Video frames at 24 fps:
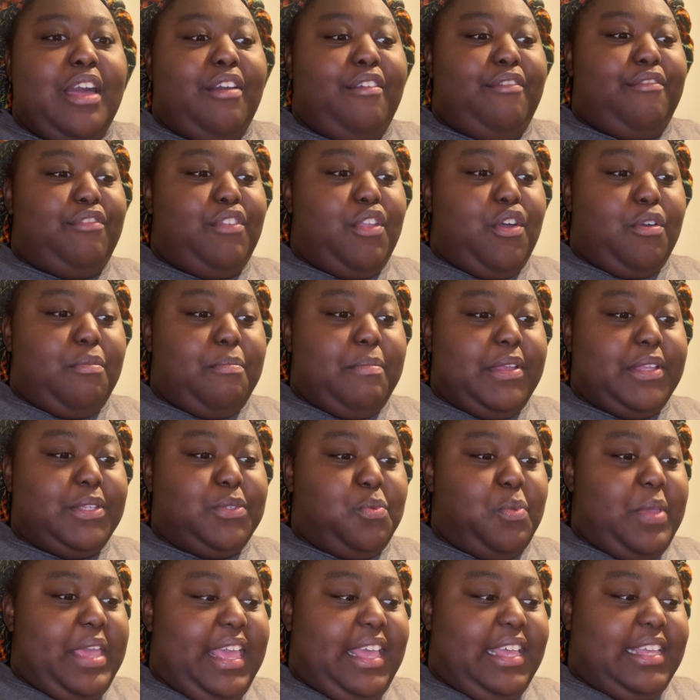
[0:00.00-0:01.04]
Vlogmas
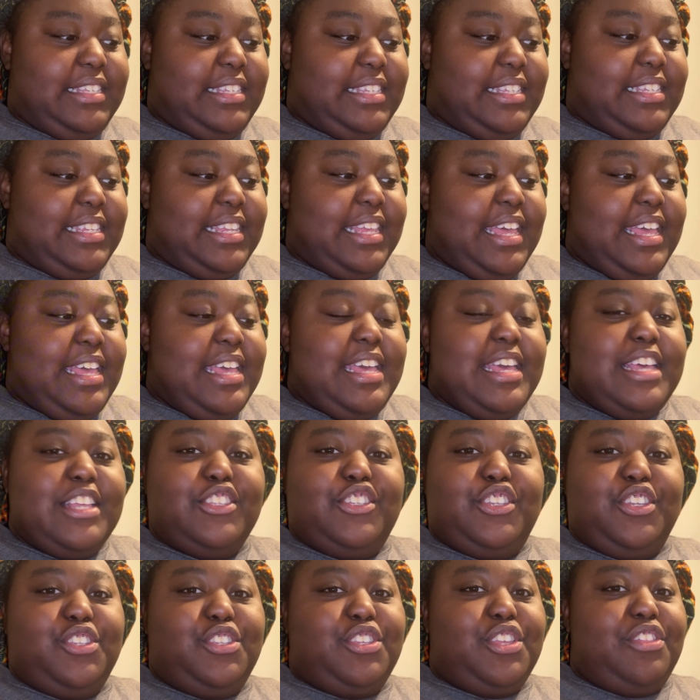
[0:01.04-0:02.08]
weeks
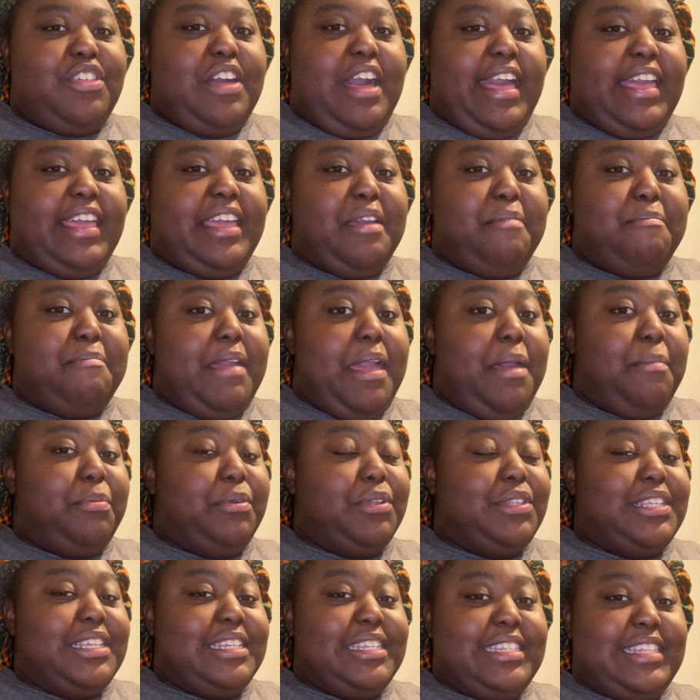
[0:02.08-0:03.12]
just so that I can be able
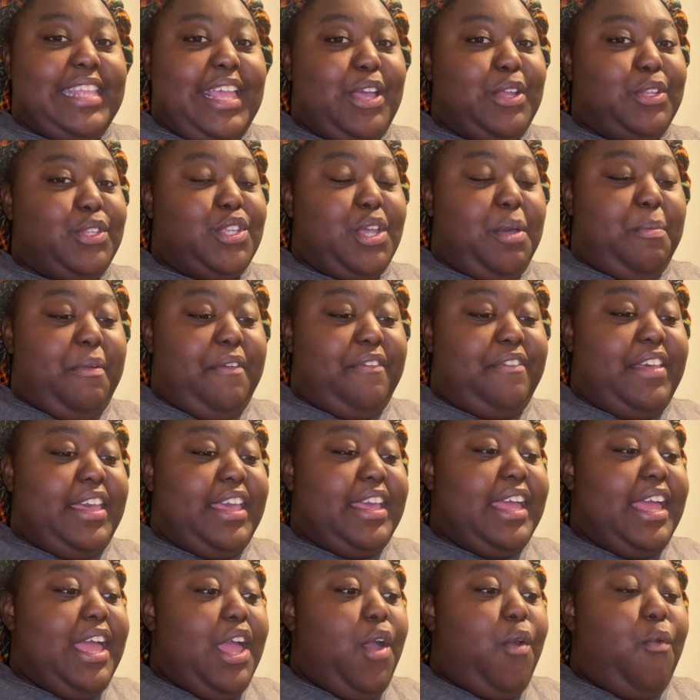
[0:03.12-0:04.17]
to stay on top of it